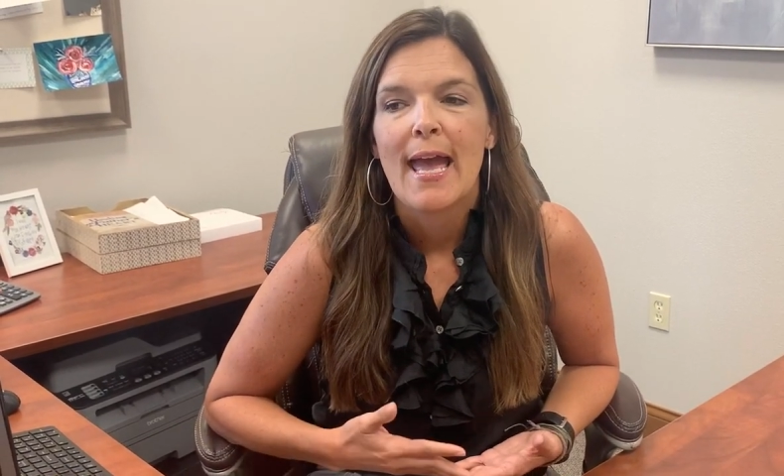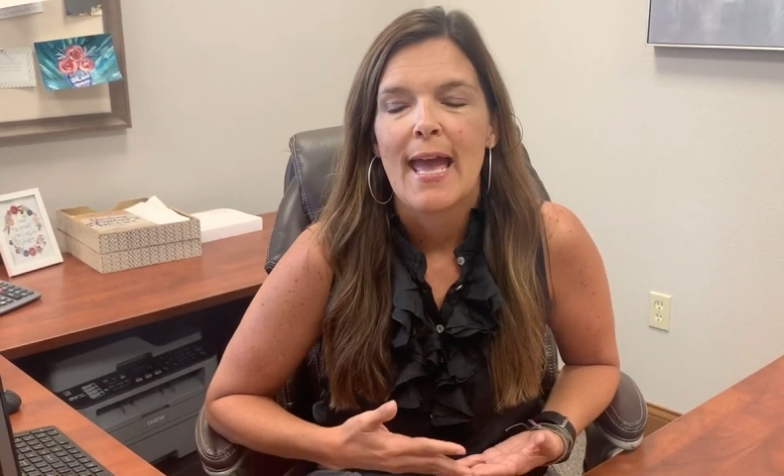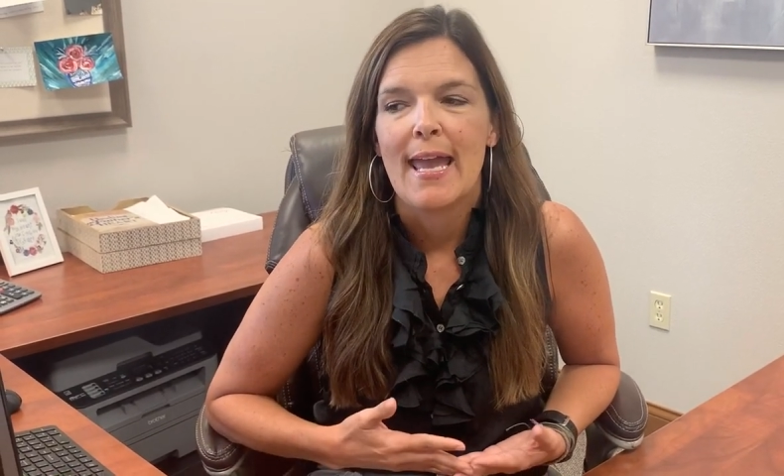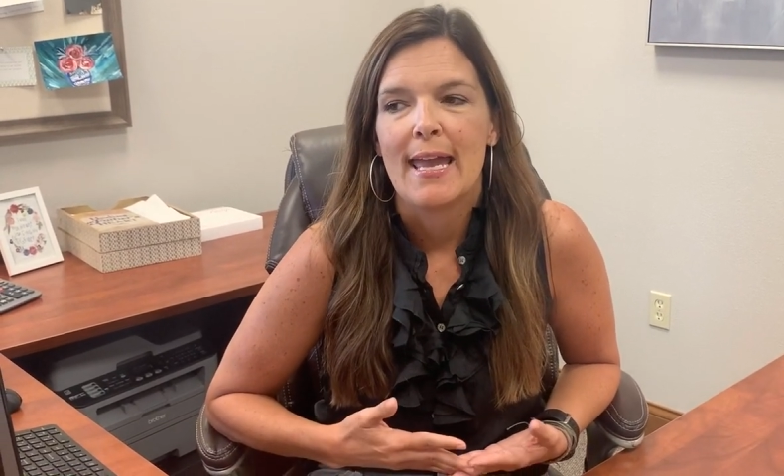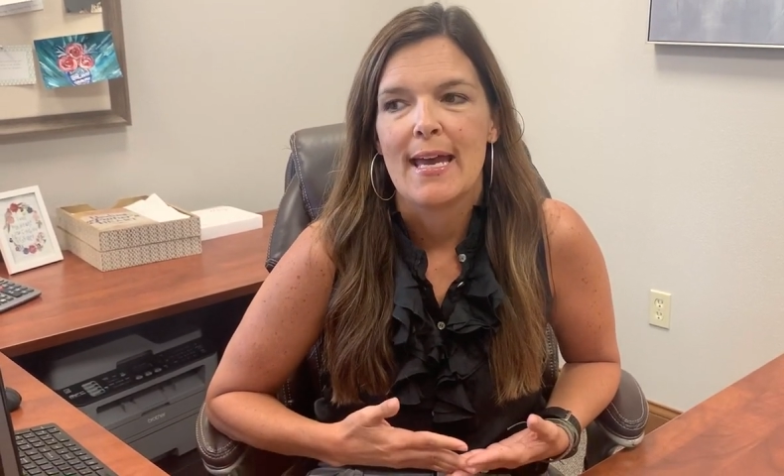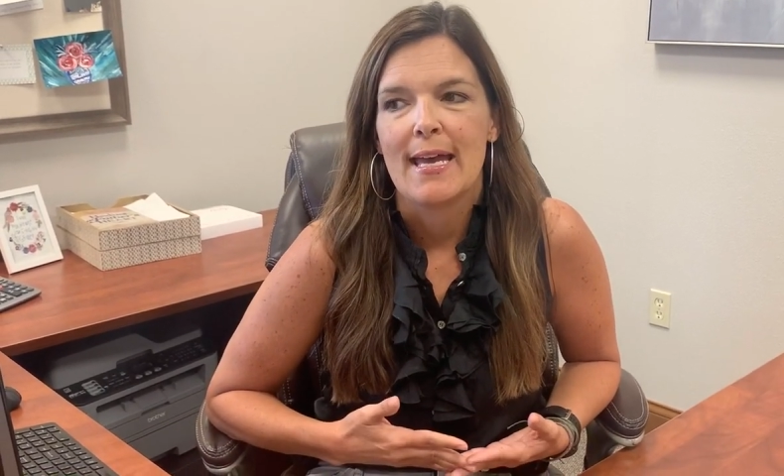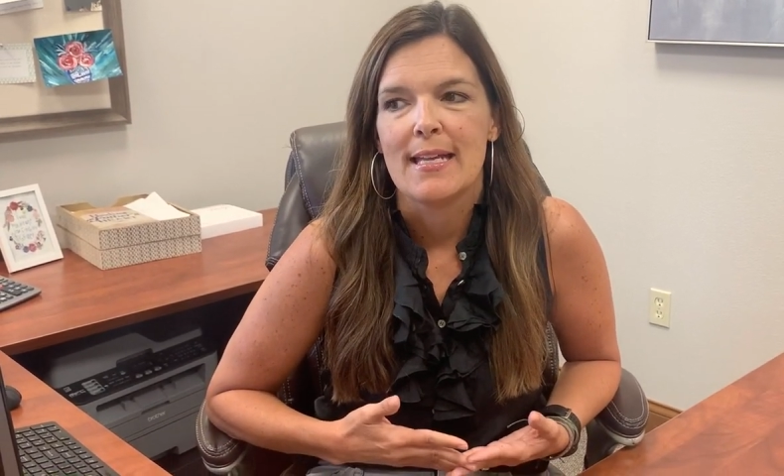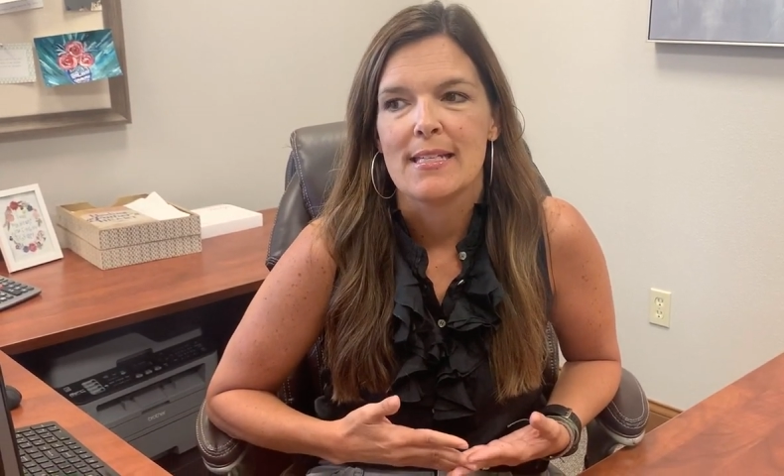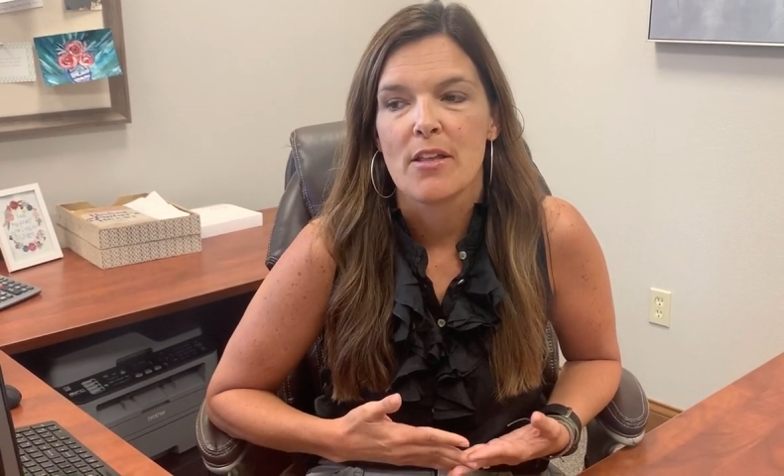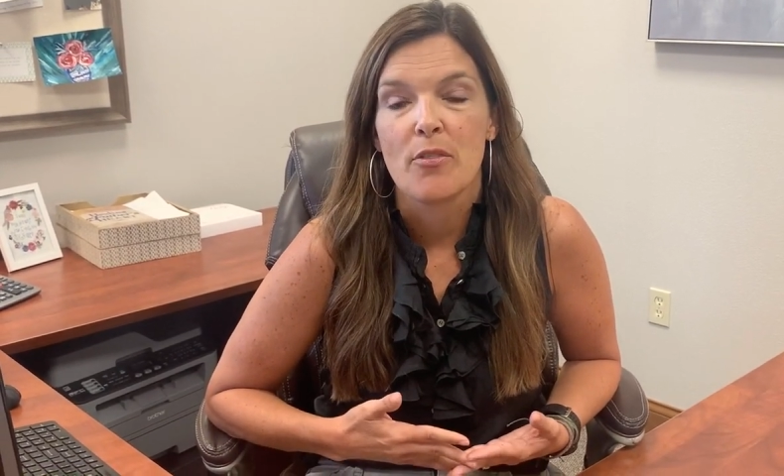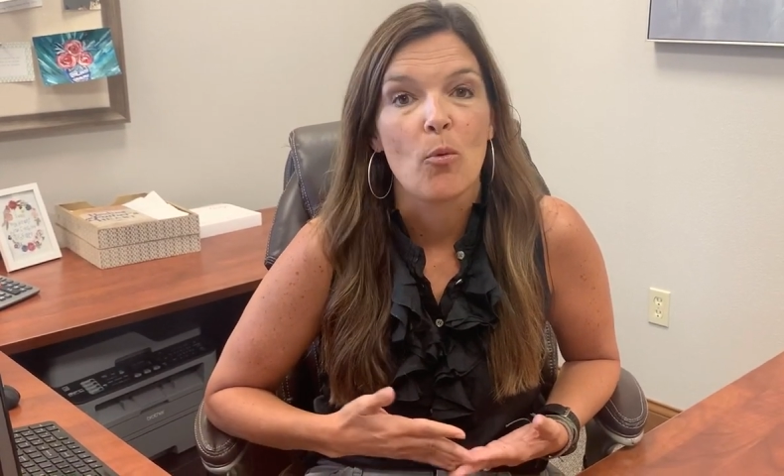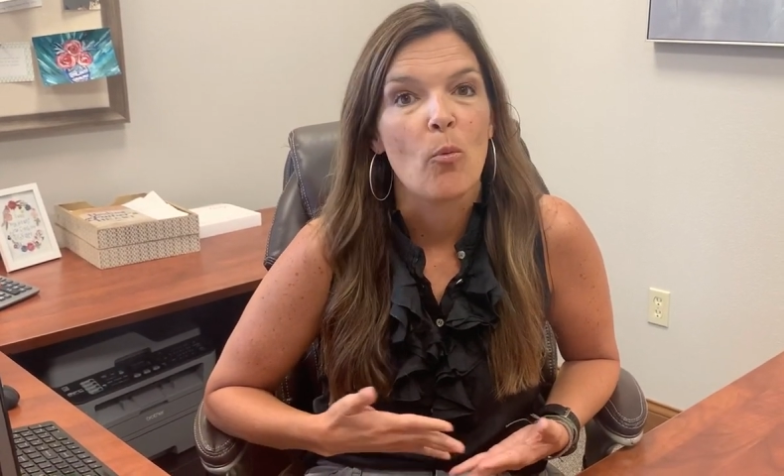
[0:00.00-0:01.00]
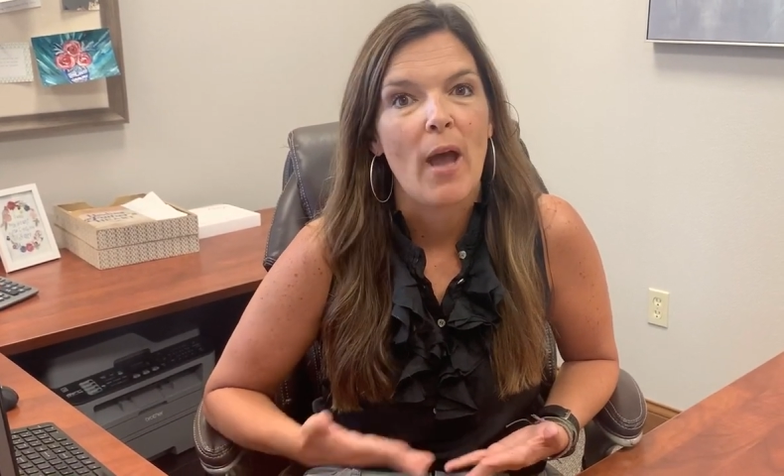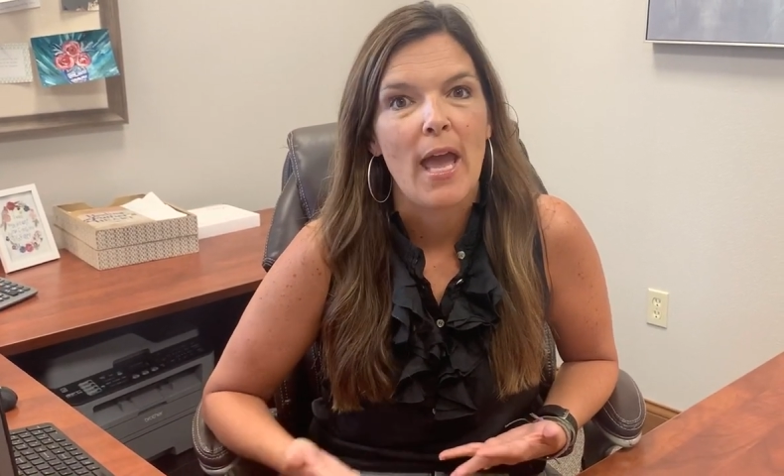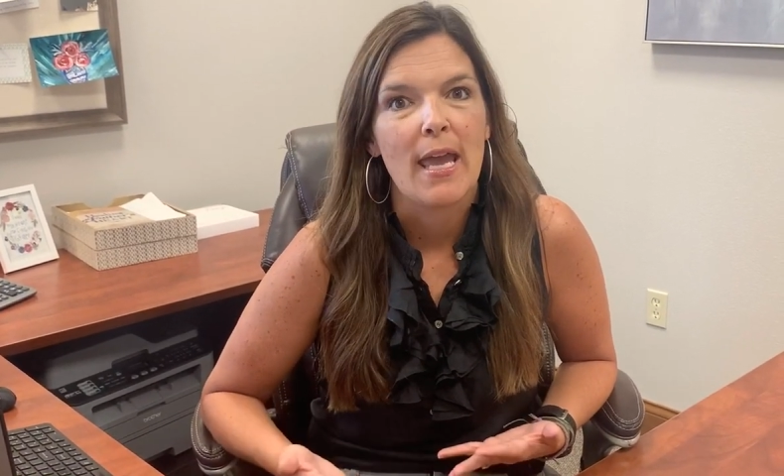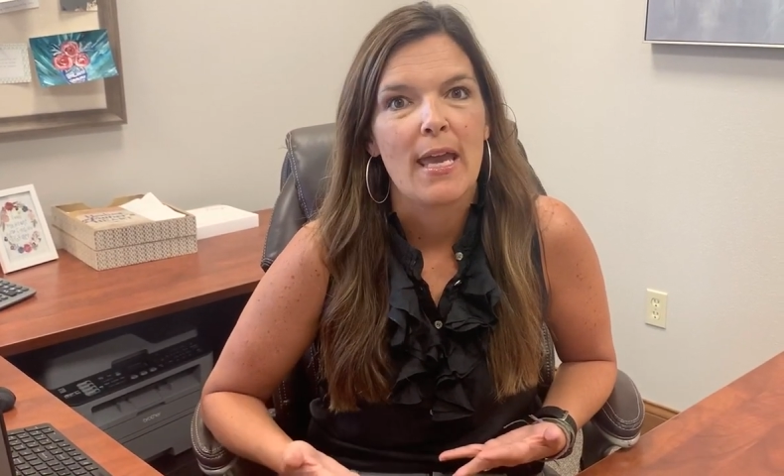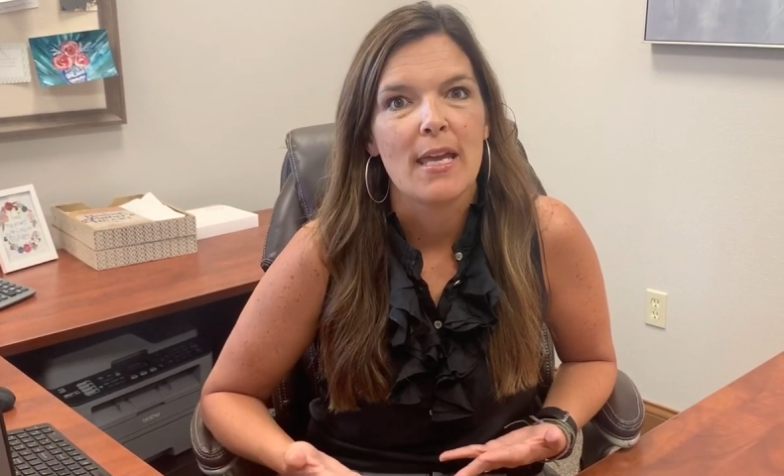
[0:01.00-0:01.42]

and the way